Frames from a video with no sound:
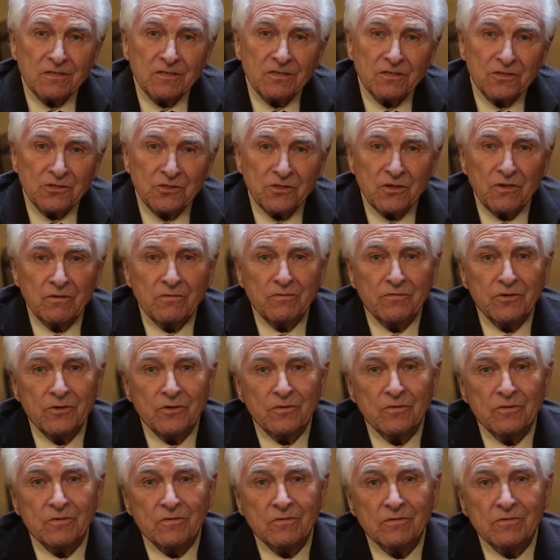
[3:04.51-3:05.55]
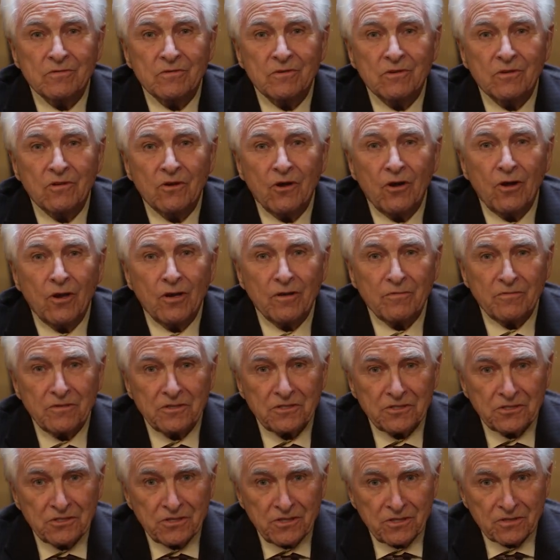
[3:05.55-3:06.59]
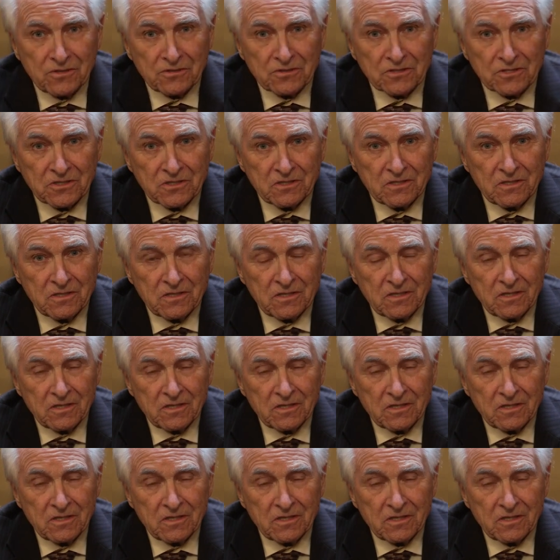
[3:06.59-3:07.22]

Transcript: to serve you all of these years.